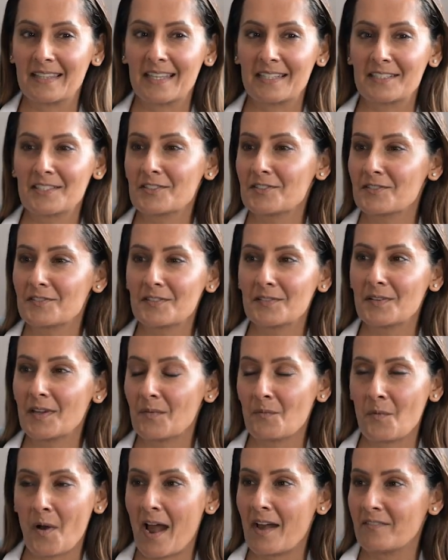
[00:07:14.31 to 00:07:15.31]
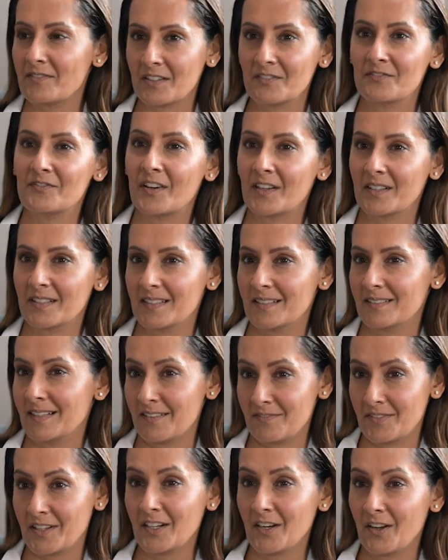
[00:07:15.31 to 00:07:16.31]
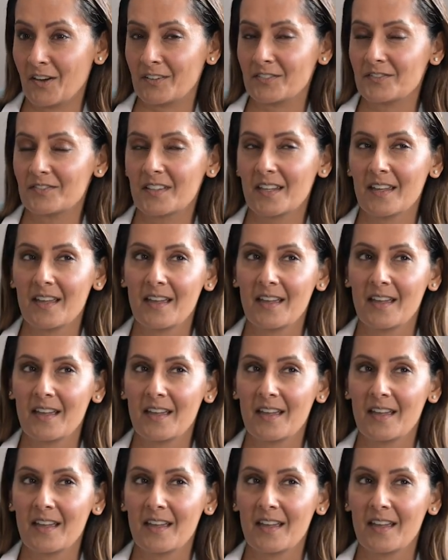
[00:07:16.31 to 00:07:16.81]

They just were having fun and living life.